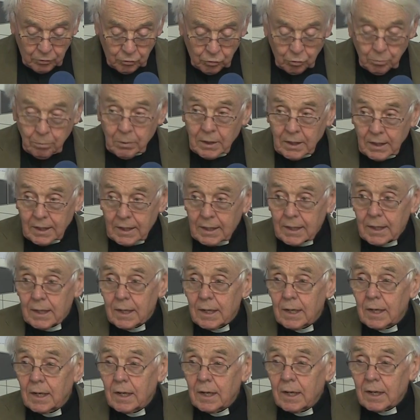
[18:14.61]
To
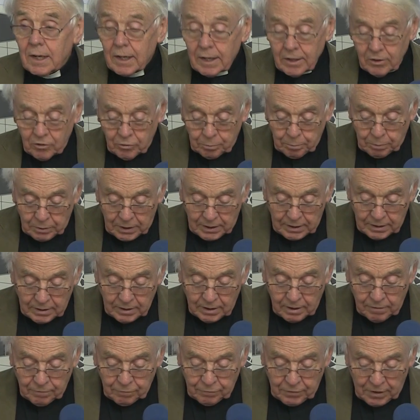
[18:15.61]
me, it's
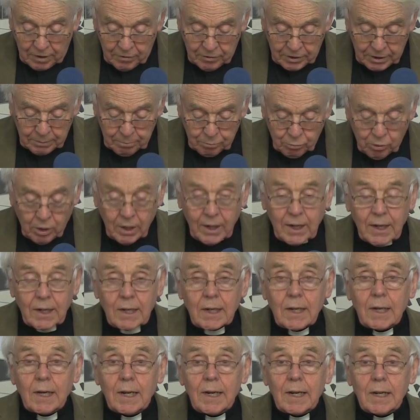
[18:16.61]
been a very
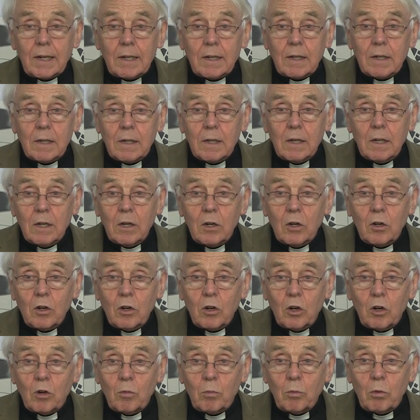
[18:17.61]
bright light
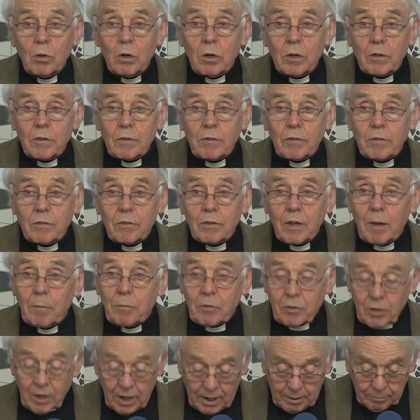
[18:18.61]
on what
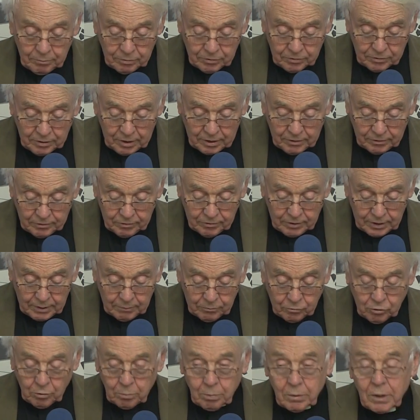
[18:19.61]
sometimes does
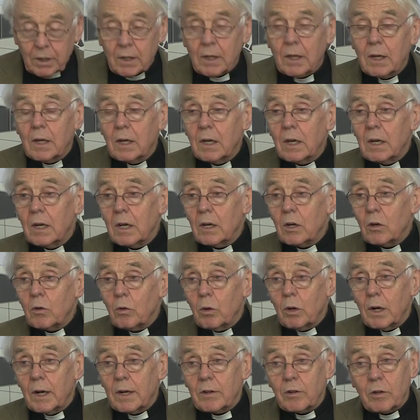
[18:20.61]
seem to be
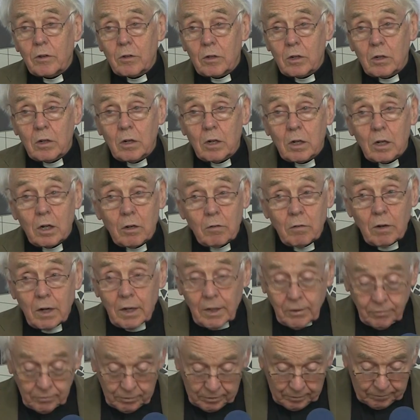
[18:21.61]
quite a dark
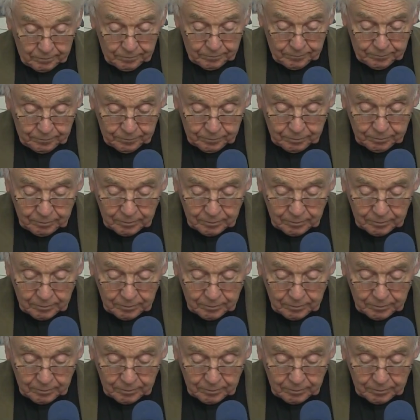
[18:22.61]
horizon.